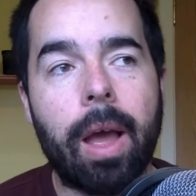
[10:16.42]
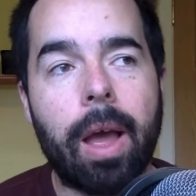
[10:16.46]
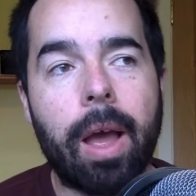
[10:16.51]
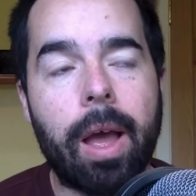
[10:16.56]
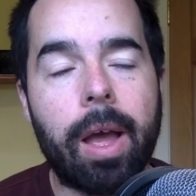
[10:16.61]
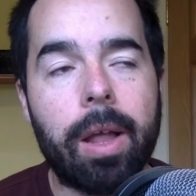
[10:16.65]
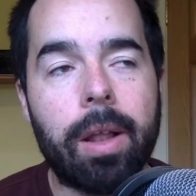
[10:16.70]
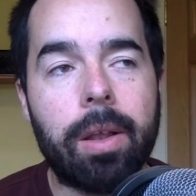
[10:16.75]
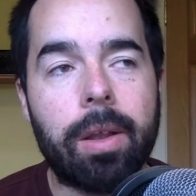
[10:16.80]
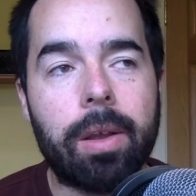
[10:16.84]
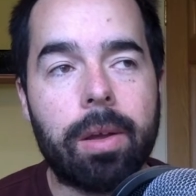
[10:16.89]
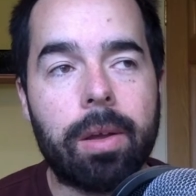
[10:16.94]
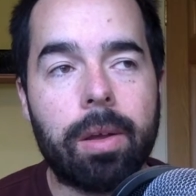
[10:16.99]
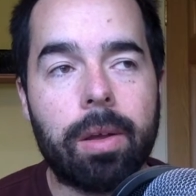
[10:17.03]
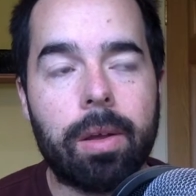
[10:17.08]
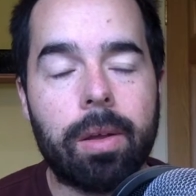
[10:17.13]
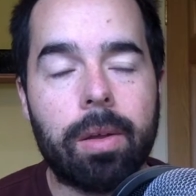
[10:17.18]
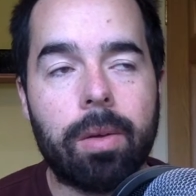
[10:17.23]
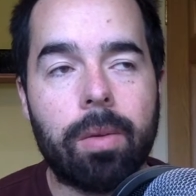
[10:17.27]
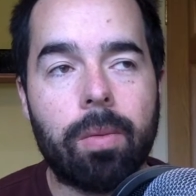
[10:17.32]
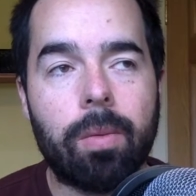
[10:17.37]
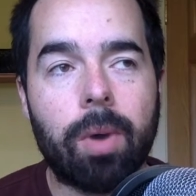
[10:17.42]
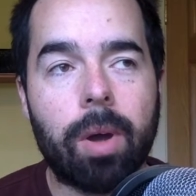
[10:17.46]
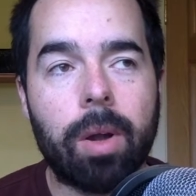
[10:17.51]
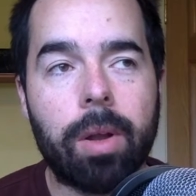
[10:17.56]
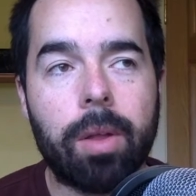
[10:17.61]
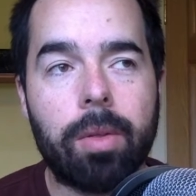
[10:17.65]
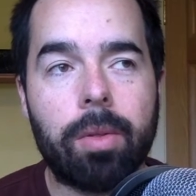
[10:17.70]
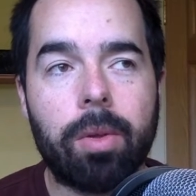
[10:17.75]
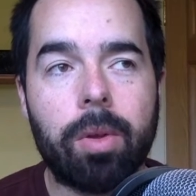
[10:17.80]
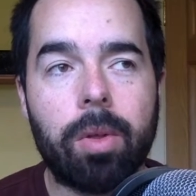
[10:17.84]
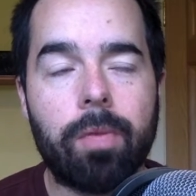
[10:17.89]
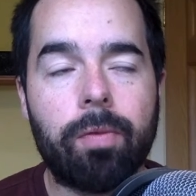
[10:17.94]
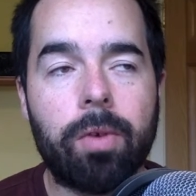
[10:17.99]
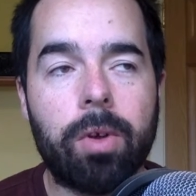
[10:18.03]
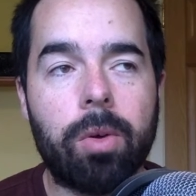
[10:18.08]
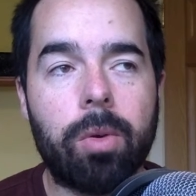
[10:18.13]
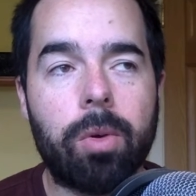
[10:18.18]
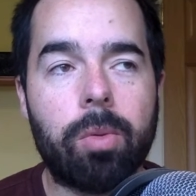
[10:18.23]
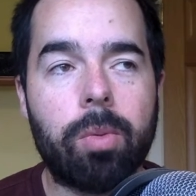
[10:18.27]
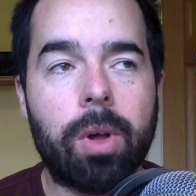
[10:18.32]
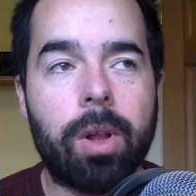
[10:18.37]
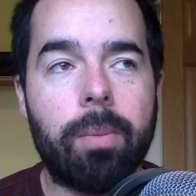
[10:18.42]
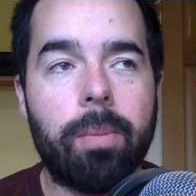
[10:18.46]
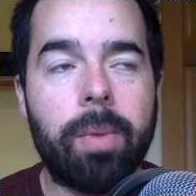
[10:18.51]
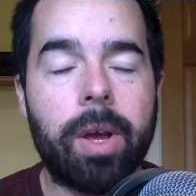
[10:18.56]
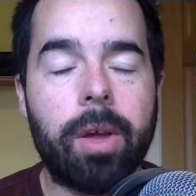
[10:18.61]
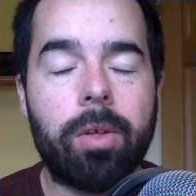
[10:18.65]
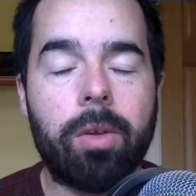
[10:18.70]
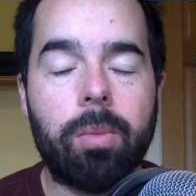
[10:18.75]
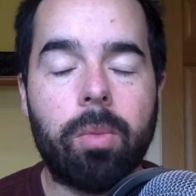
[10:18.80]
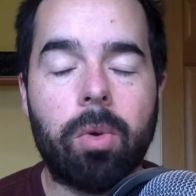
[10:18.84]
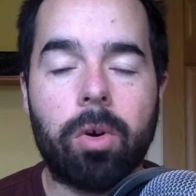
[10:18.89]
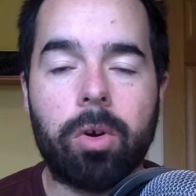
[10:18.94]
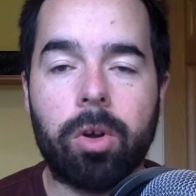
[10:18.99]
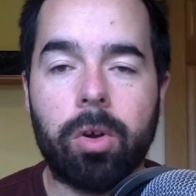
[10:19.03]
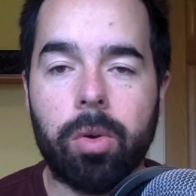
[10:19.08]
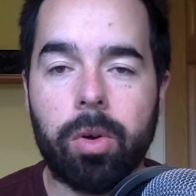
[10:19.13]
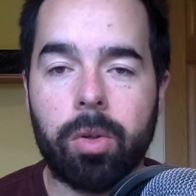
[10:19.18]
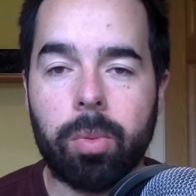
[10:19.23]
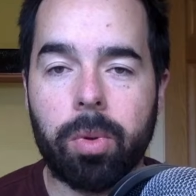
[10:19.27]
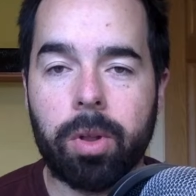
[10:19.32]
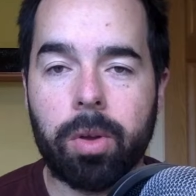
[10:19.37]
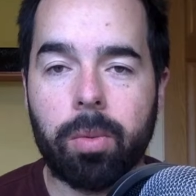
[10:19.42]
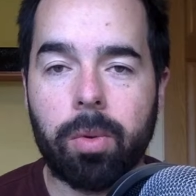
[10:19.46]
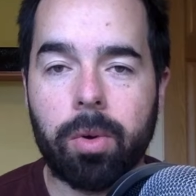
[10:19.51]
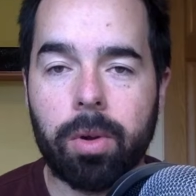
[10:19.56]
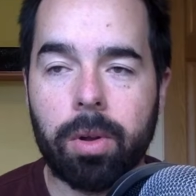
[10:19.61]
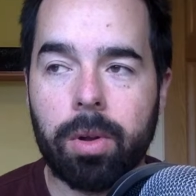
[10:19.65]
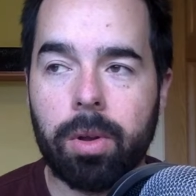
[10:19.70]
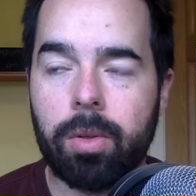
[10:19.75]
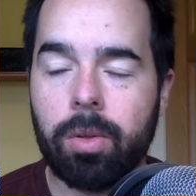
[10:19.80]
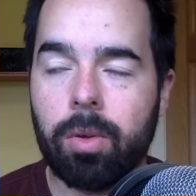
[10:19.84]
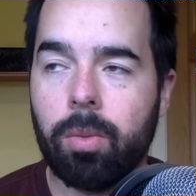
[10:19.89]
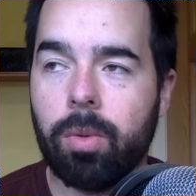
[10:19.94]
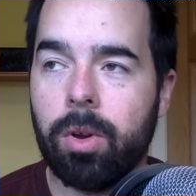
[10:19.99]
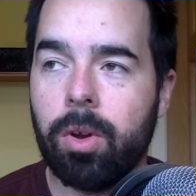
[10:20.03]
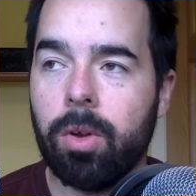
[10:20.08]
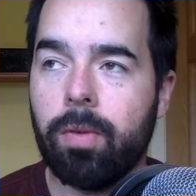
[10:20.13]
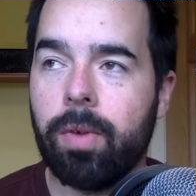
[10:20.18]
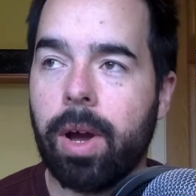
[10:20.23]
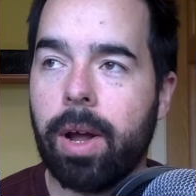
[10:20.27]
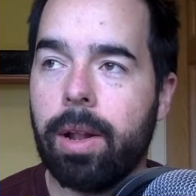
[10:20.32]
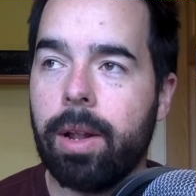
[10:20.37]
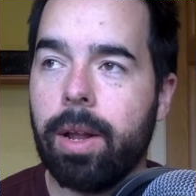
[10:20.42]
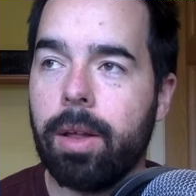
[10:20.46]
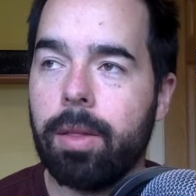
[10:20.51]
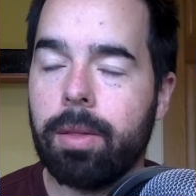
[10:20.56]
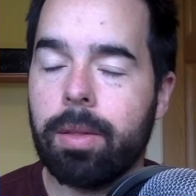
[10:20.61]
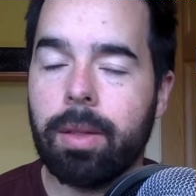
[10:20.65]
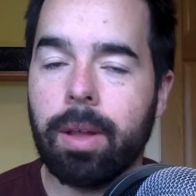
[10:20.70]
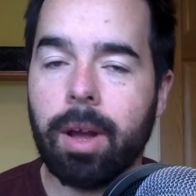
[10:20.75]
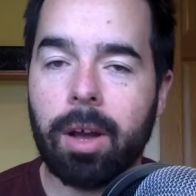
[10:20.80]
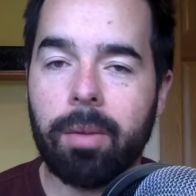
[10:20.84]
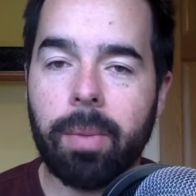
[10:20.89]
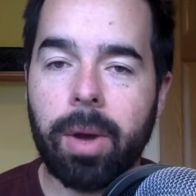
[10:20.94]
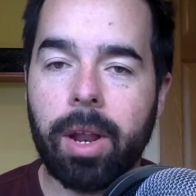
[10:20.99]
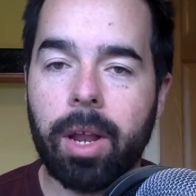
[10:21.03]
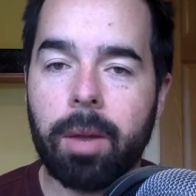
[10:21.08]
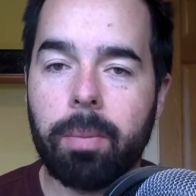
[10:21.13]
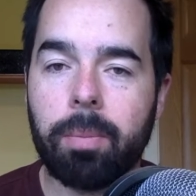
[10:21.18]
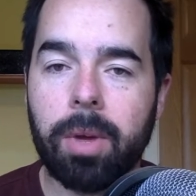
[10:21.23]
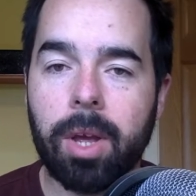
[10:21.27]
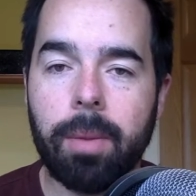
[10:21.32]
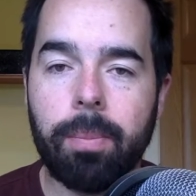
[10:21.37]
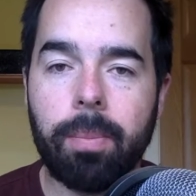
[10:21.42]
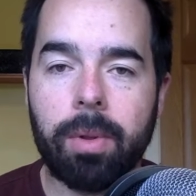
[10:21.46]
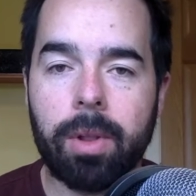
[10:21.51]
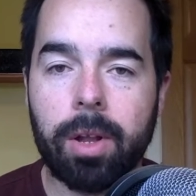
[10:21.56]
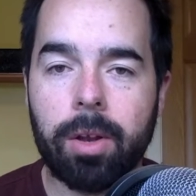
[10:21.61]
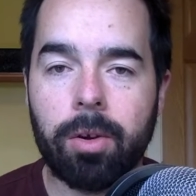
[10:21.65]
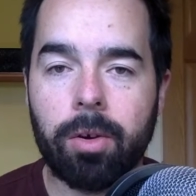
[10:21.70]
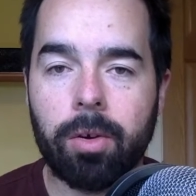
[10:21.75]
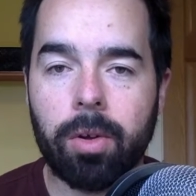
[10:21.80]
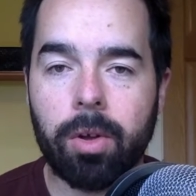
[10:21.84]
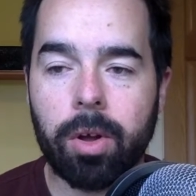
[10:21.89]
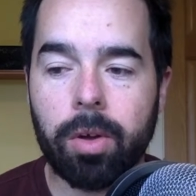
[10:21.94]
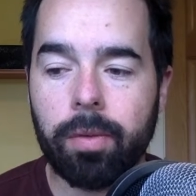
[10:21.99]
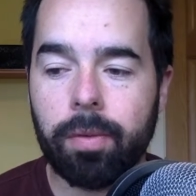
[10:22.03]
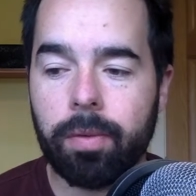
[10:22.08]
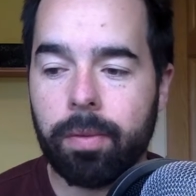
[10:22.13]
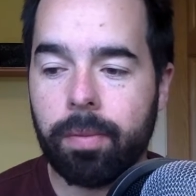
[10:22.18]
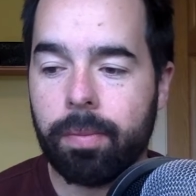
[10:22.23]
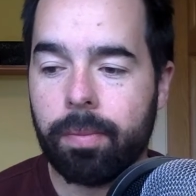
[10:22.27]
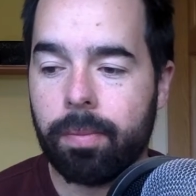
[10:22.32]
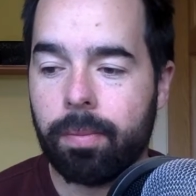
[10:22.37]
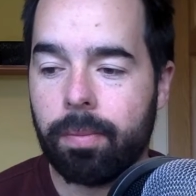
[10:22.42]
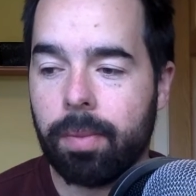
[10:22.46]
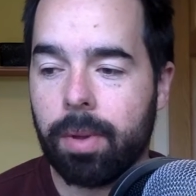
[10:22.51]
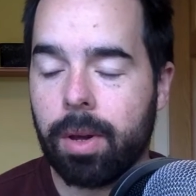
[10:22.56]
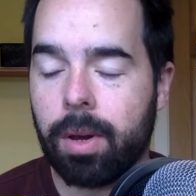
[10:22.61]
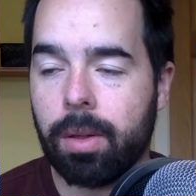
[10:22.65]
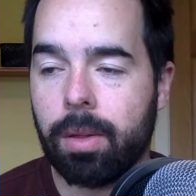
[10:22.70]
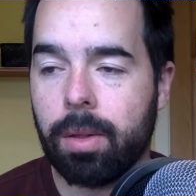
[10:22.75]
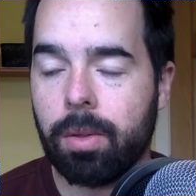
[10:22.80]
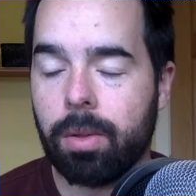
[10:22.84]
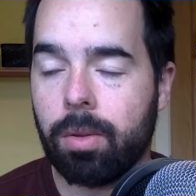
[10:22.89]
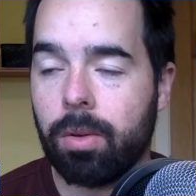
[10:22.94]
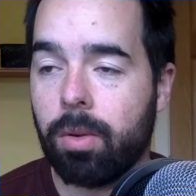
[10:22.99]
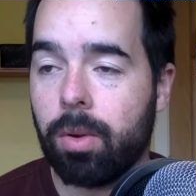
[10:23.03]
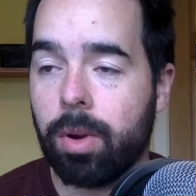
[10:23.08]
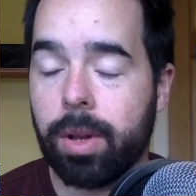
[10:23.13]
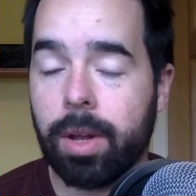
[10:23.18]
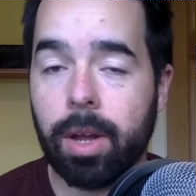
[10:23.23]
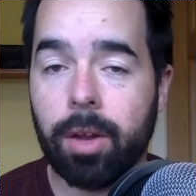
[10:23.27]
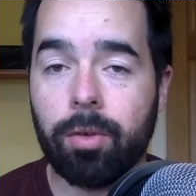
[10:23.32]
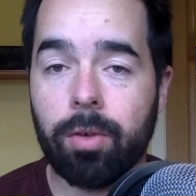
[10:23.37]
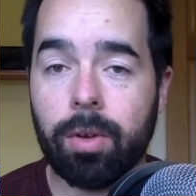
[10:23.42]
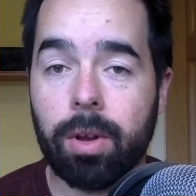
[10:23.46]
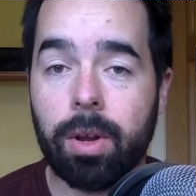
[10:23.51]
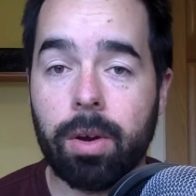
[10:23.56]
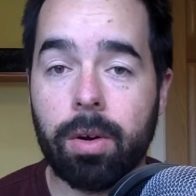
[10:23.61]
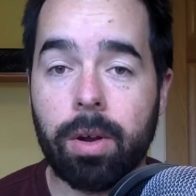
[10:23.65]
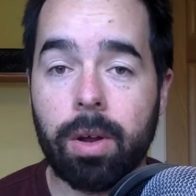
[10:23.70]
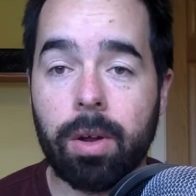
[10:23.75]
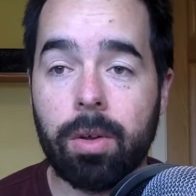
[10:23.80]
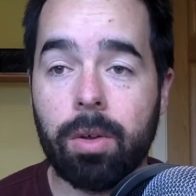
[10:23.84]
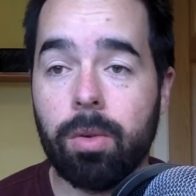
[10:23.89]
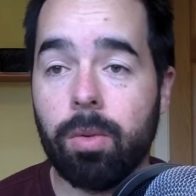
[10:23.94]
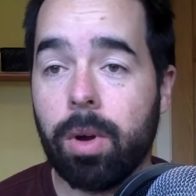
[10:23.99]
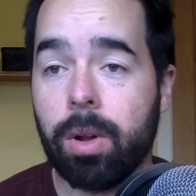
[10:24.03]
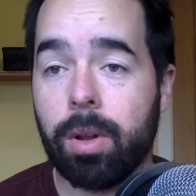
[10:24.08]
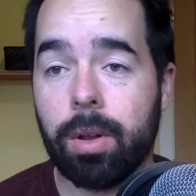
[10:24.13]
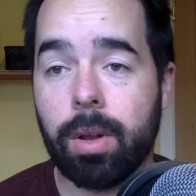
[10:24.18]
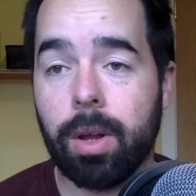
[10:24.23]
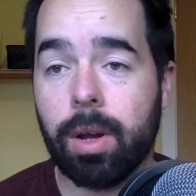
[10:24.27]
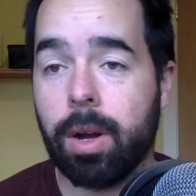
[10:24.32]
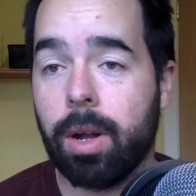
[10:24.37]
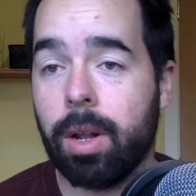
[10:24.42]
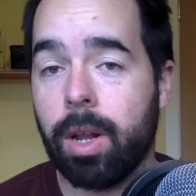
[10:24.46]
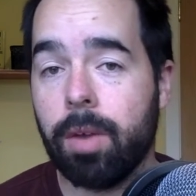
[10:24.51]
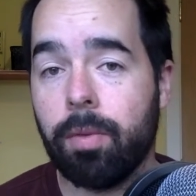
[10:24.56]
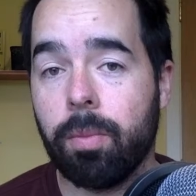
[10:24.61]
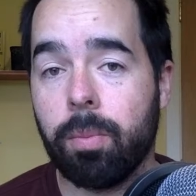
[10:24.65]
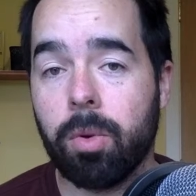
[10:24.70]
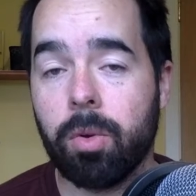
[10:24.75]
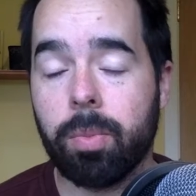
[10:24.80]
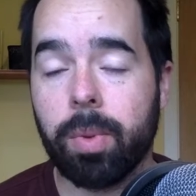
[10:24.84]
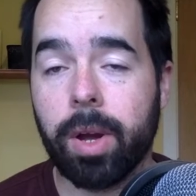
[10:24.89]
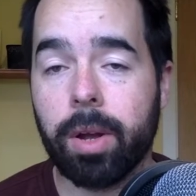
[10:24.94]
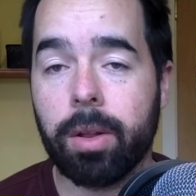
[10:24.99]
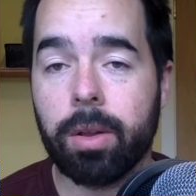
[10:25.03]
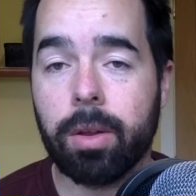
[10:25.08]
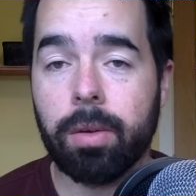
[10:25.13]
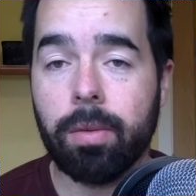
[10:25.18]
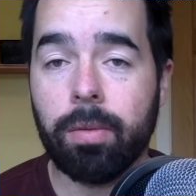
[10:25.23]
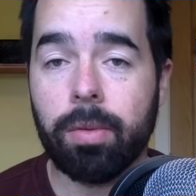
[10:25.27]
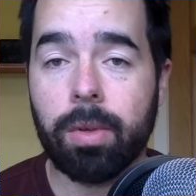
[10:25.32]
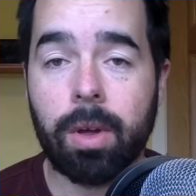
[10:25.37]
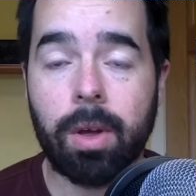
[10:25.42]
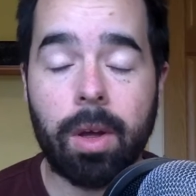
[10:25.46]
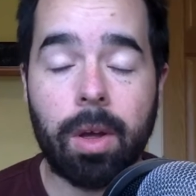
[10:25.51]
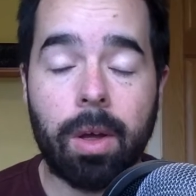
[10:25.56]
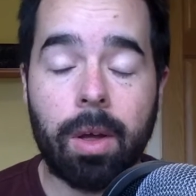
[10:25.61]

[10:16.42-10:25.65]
And what this does for you as well, it makes you more curious about the world. So when you've got less dogmatic people in your life, because this is your intention here, that you want to take on different perspectives,